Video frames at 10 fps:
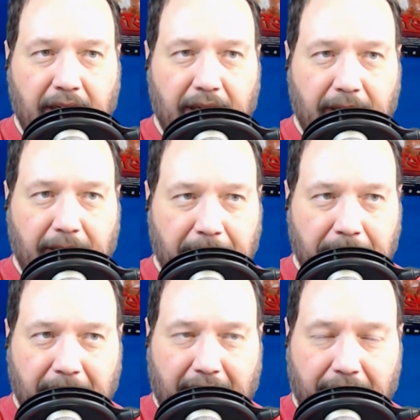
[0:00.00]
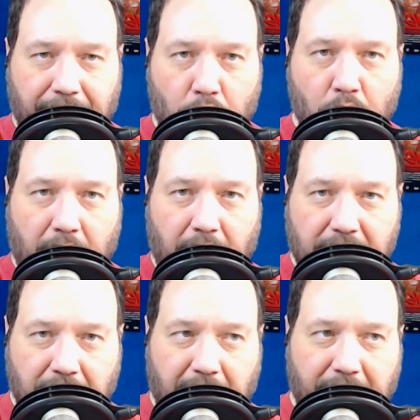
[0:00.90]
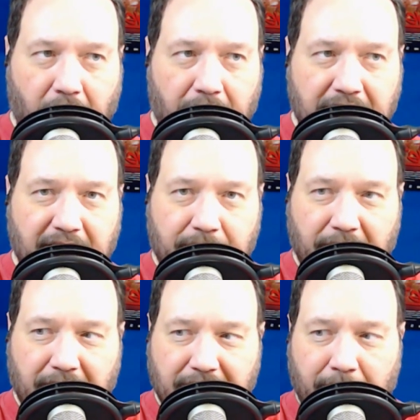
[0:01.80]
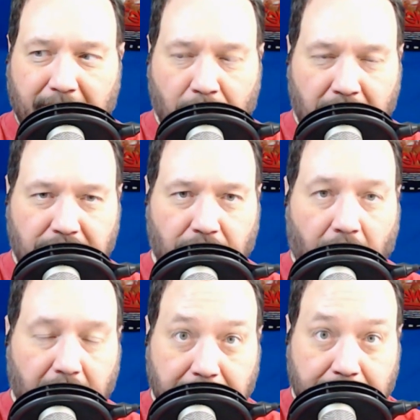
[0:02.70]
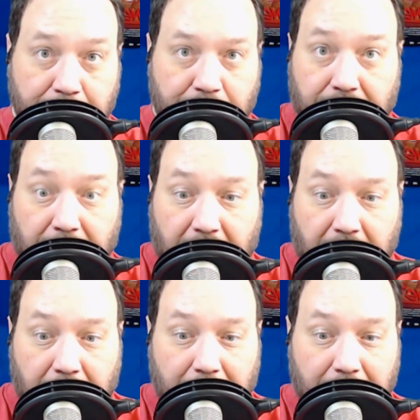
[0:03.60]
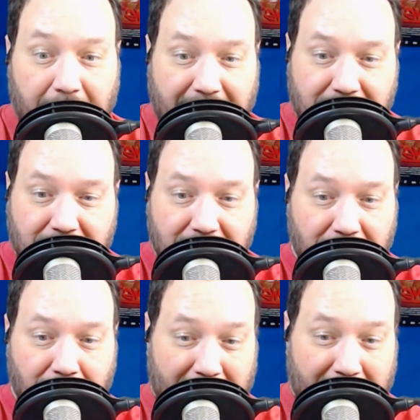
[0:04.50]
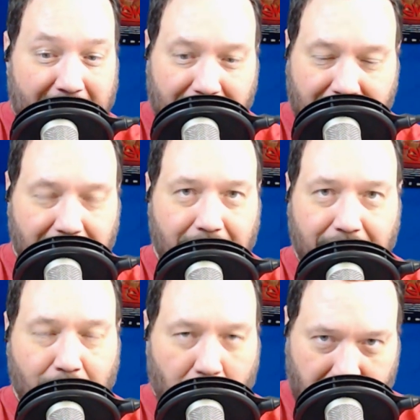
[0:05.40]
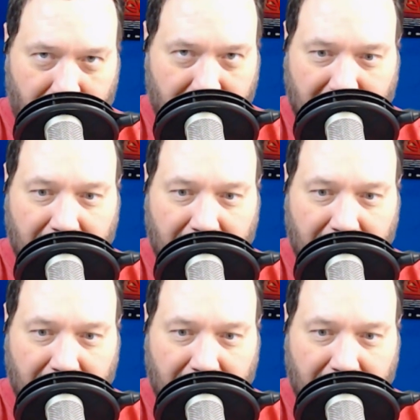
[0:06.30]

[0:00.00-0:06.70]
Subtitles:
If you are a starving artist, it's because nobody wants your art. That's just the reality of the world.